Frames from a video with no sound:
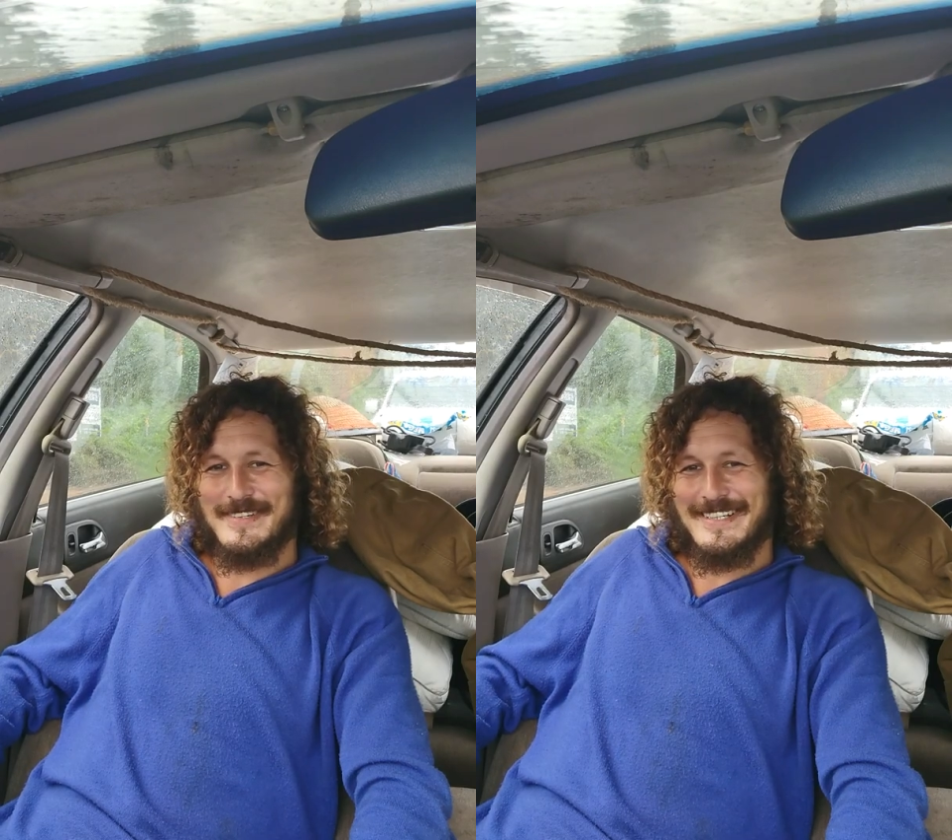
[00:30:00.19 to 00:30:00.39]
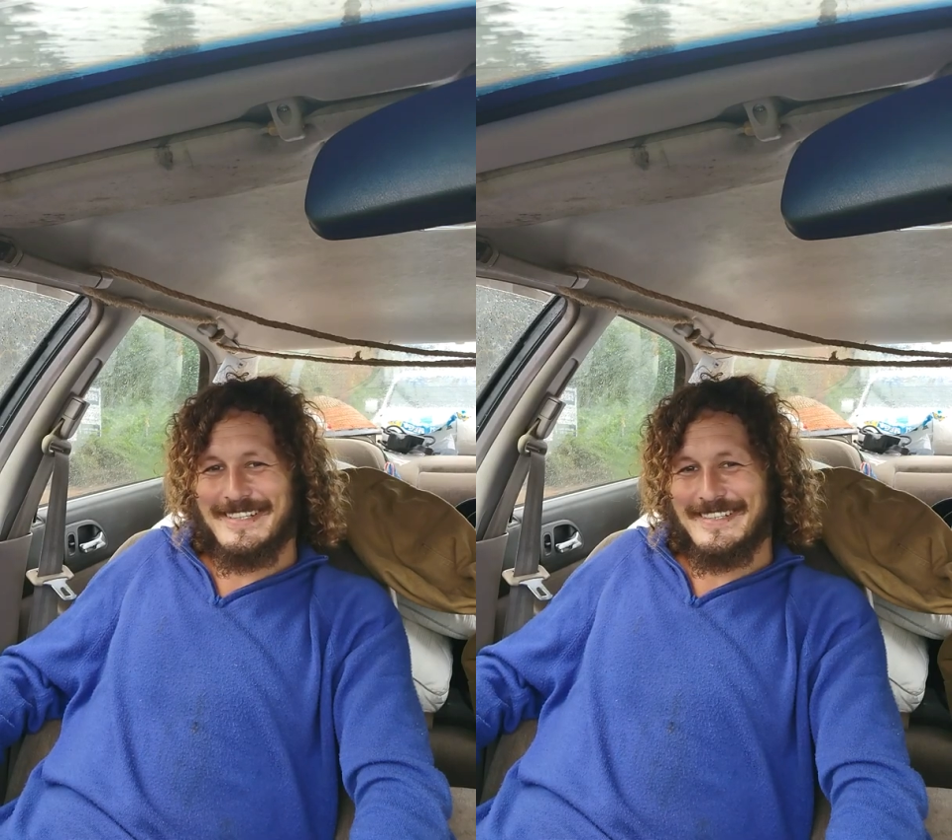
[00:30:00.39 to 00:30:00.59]

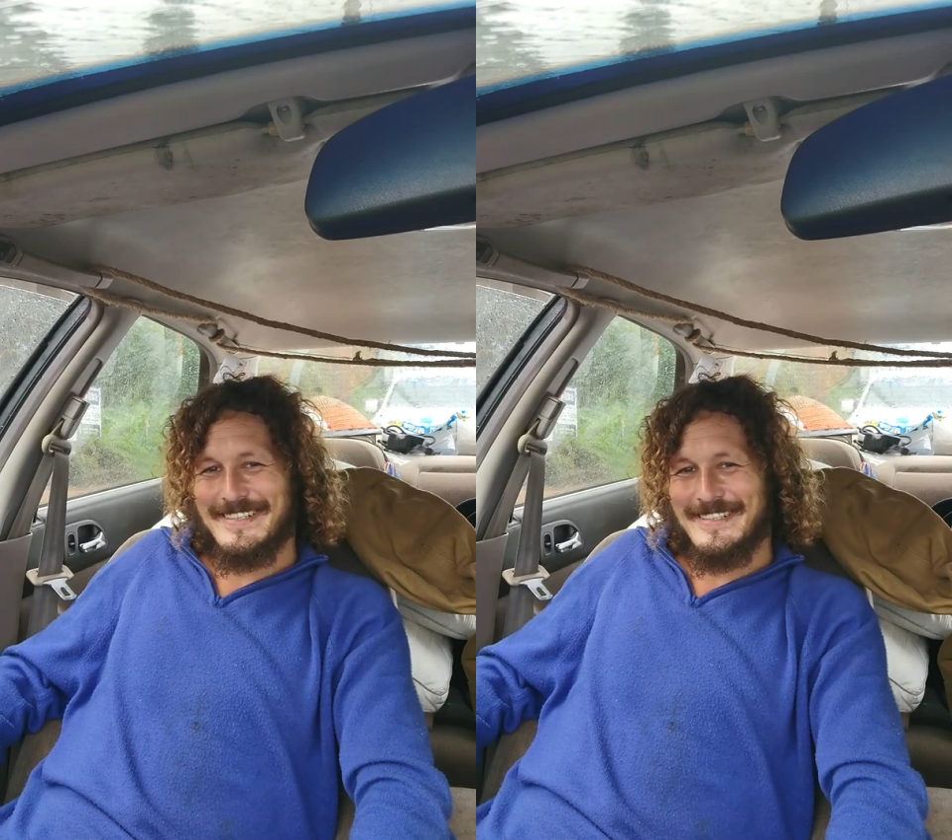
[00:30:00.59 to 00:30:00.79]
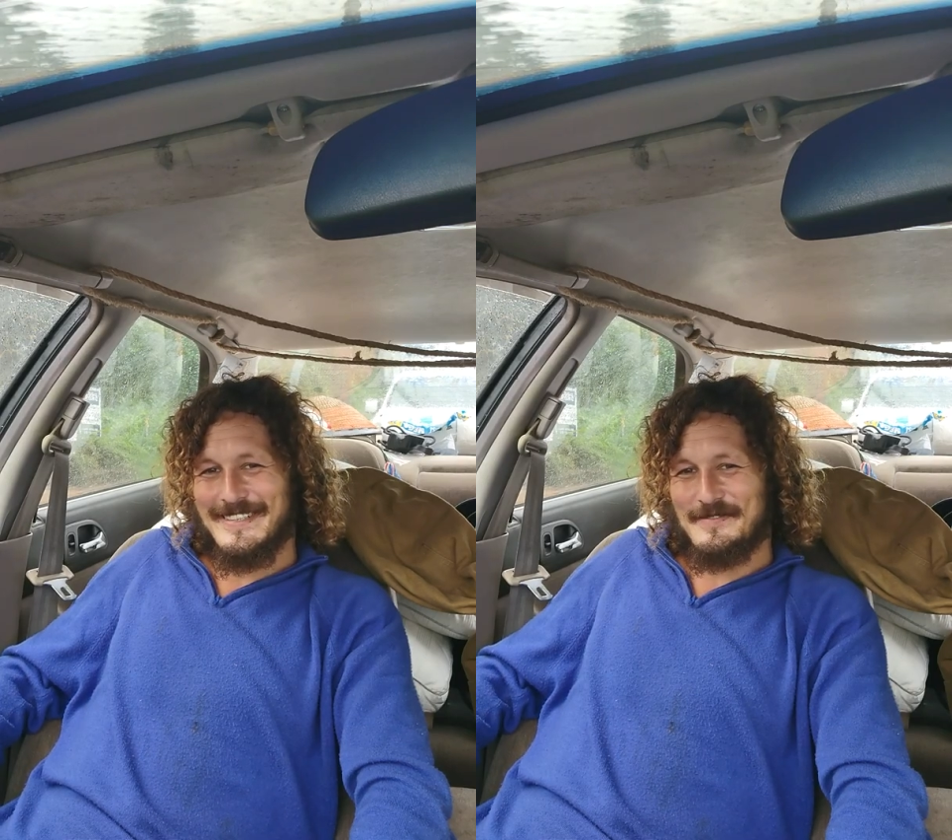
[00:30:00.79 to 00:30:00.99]
but
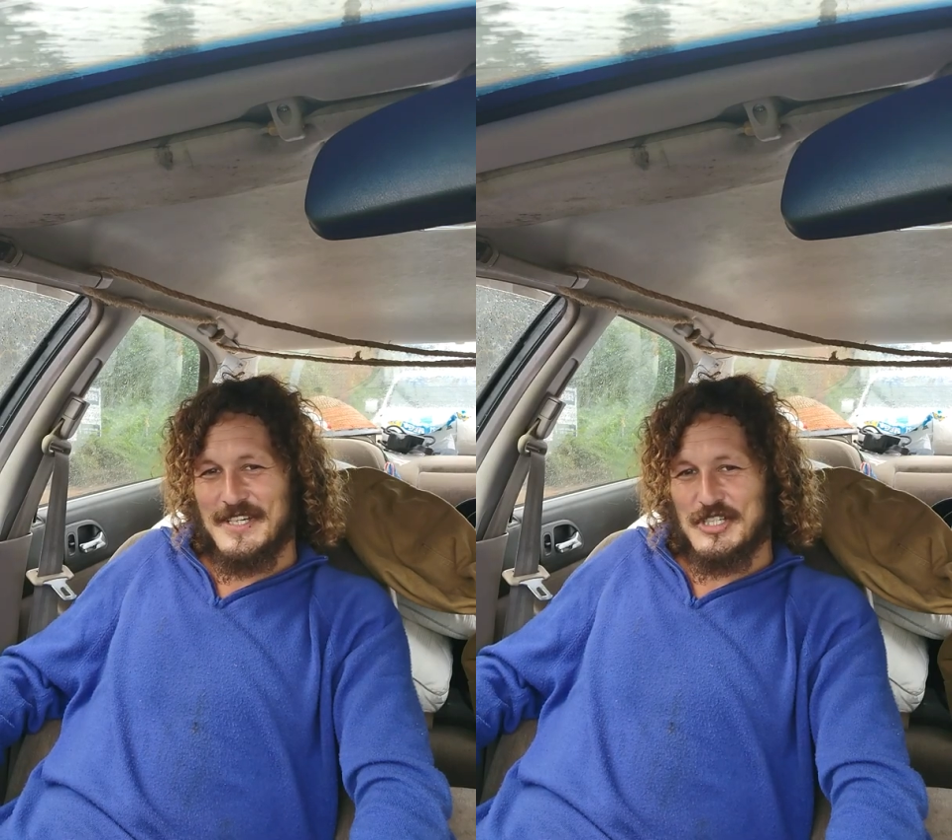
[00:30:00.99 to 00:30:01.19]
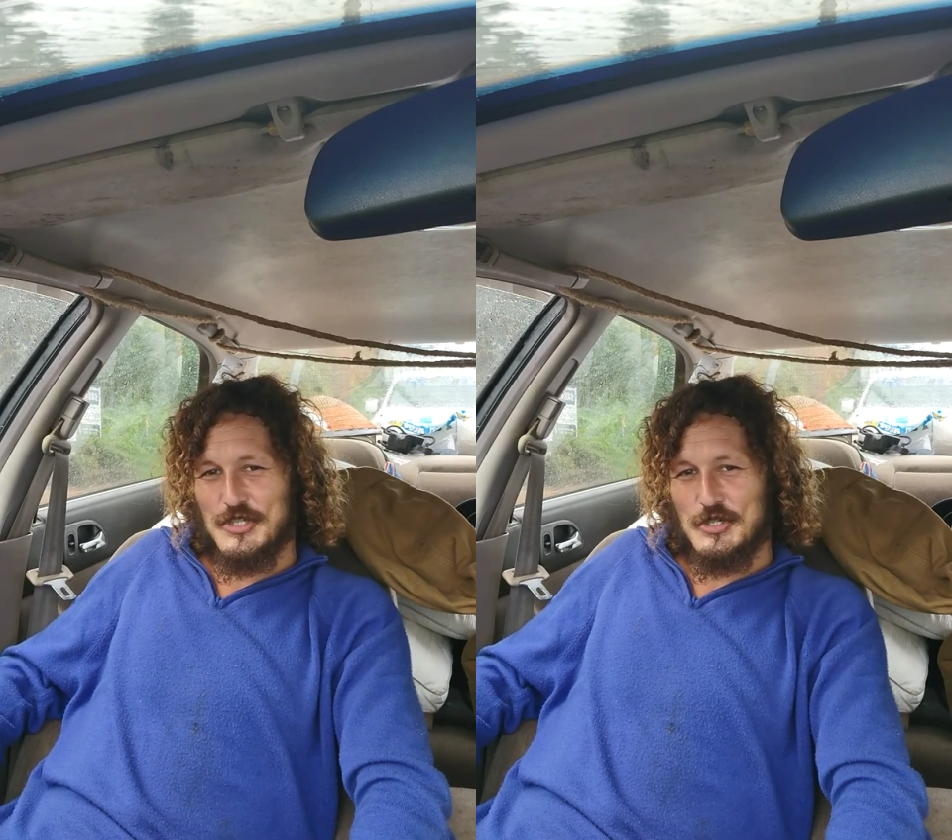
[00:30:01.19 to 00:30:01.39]
you know,
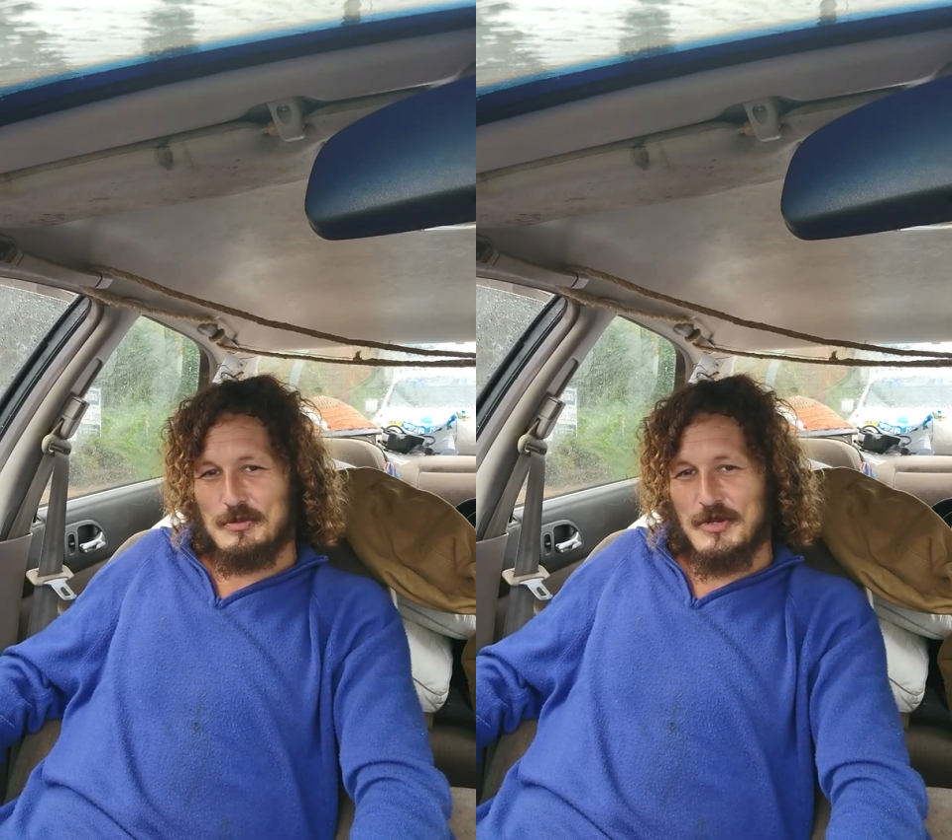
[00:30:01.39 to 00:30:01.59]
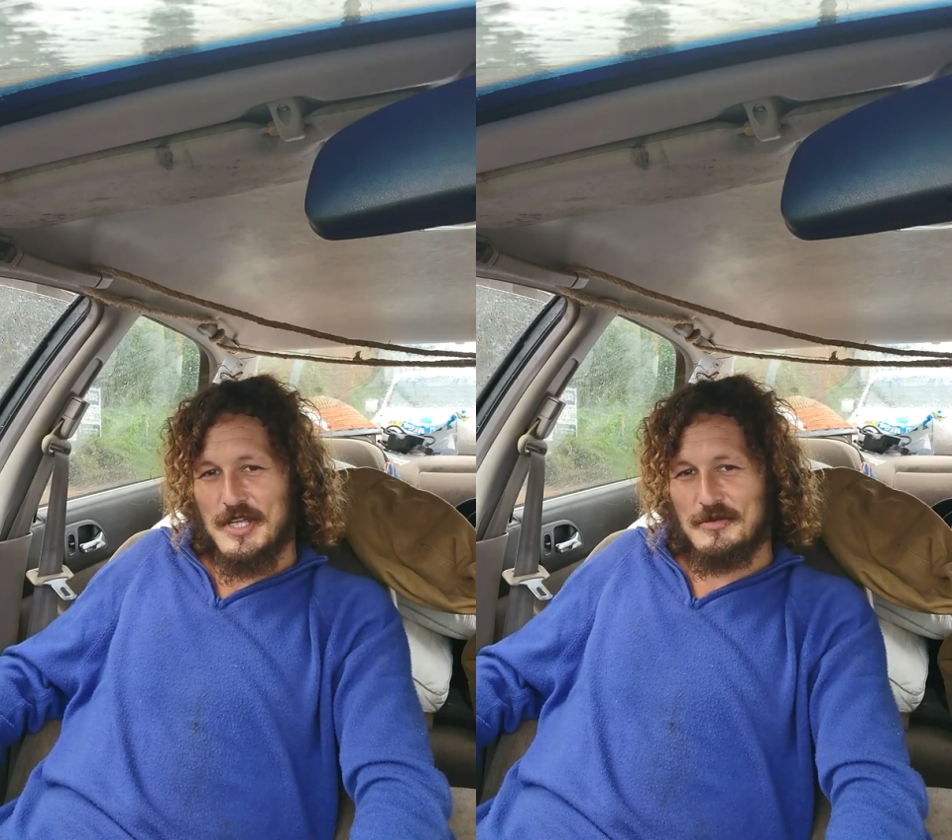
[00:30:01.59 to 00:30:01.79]
eventually you'll
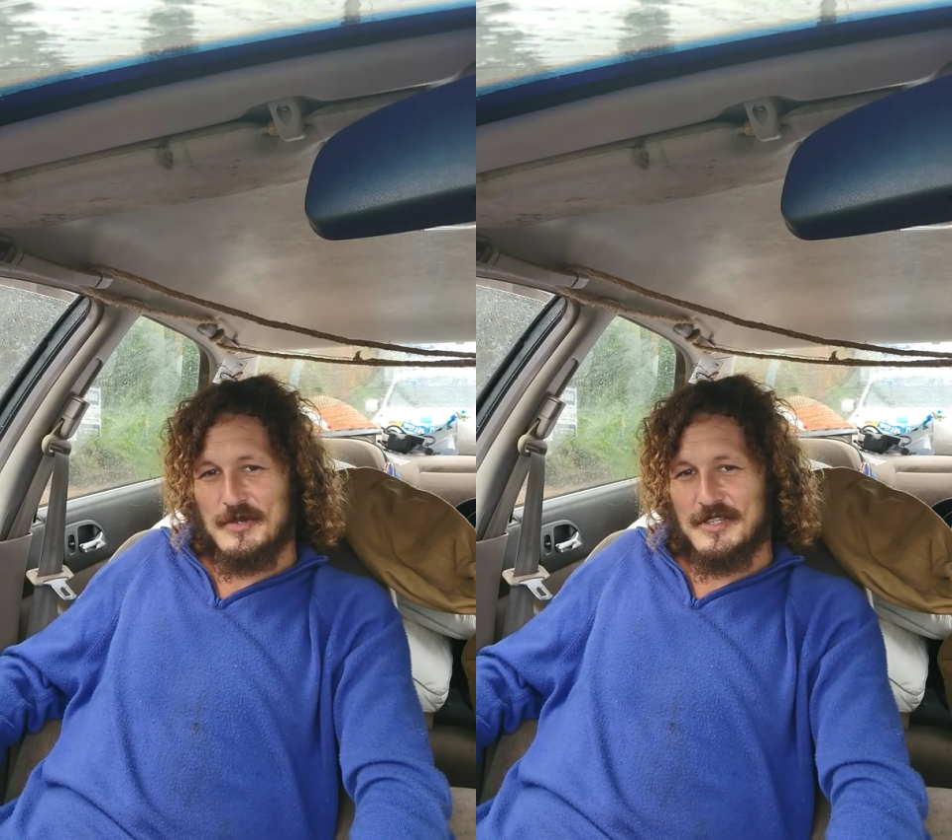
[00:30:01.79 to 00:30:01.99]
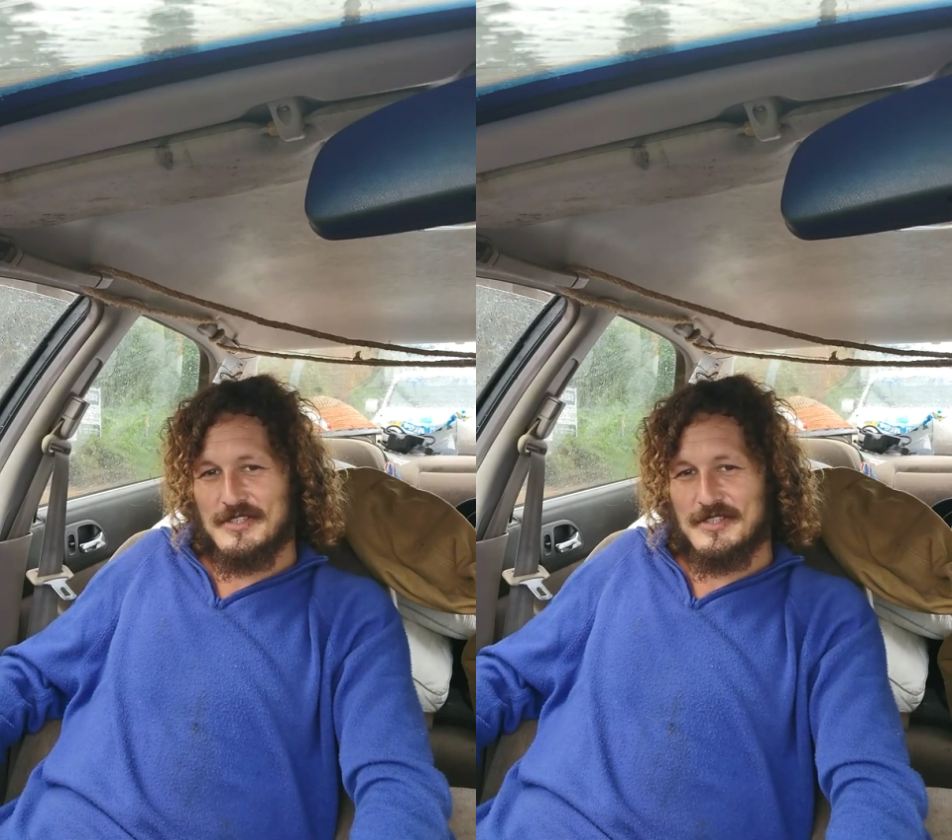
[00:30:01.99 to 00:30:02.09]
break free,